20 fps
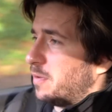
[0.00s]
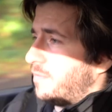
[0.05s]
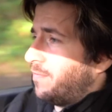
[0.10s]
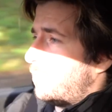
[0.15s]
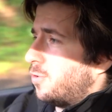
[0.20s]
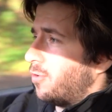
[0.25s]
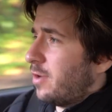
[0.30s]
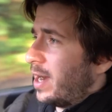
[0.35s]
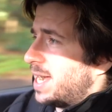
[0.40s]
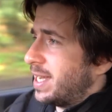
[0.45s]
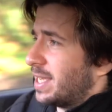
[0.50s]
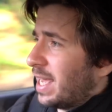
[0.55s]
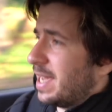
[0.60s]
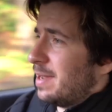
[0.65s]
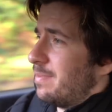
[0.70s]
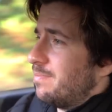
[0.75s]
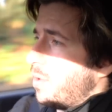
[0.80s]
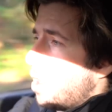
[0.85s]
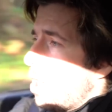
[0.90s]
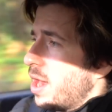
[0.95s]
before it had
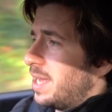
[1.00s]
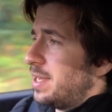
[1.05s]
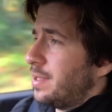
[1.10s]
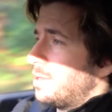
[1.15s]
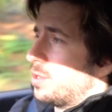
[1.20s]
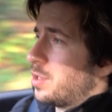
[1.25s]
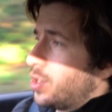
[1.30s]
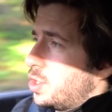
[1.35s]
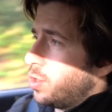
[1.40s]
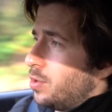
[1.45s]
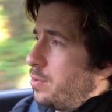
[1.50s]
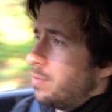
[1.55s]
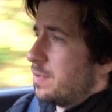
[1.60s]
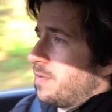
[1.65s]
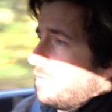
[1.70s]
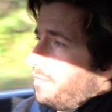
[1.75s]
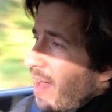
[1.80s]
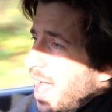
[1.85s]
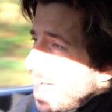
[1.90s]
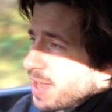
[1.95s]
a Mines tuned
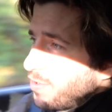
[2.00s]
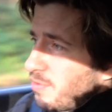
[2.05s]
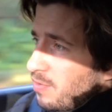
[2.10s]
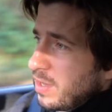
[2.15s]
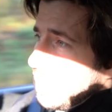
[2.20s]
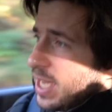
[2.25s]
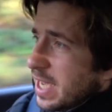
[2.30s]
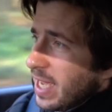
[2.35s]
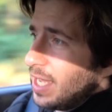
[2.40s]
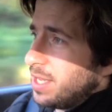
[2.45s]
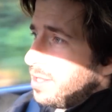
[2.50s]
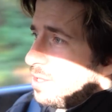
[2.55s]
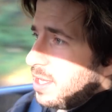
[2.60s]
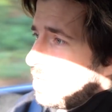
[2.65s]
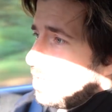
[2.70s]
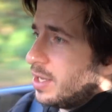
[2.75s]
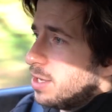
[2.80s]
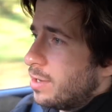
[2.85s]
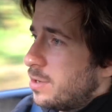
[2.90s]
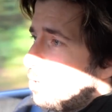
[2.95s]
factory
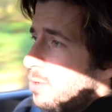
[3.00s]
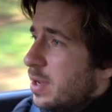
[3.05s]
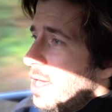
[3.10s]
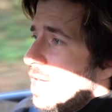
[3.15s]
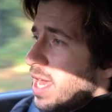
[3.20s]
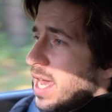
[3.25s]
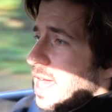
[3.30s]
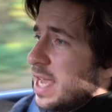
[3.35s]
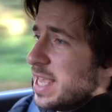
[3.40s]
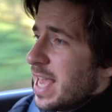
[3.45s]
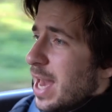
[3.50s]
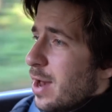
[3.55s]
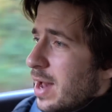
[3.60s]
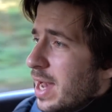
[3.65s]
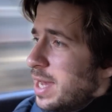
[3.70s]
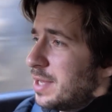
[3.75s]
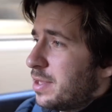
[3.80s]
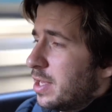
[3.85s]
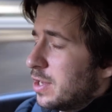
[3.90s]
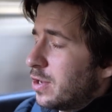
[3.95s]
ECU, it now
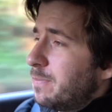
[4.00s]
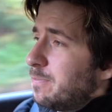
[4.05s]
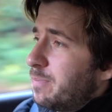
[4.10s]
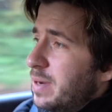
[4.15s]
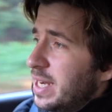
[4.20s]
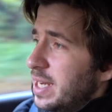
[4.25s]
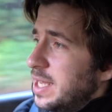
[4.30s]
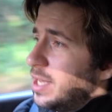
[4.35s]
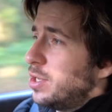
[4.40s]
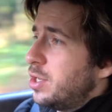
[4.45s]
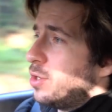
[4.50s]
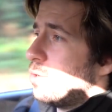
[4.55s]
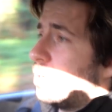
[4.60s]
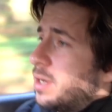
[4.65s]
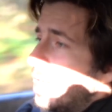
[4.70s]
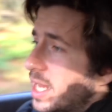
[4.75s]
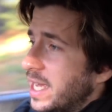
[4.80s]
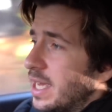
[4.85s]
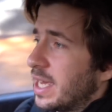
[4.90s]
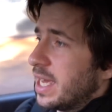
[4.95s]
has a completely new
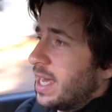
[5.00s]
Link